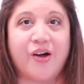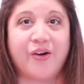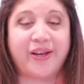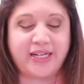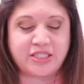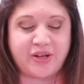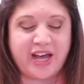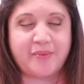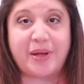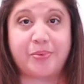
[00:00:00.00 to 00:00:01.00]
Okay, so I
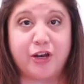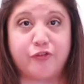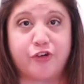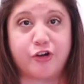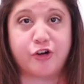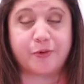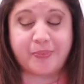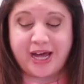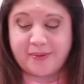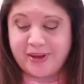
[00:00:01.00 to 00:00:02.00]
have my beautiful
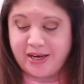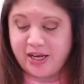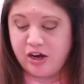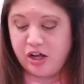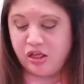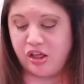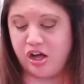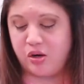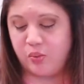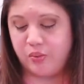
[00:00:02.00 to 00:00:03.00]
pie pan here
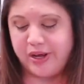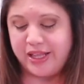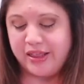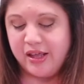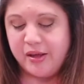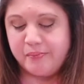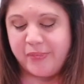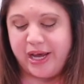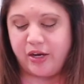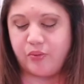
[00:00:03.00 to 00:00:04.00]
along with
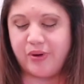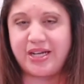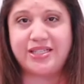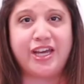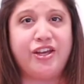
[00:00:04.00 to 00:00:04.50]
my crust,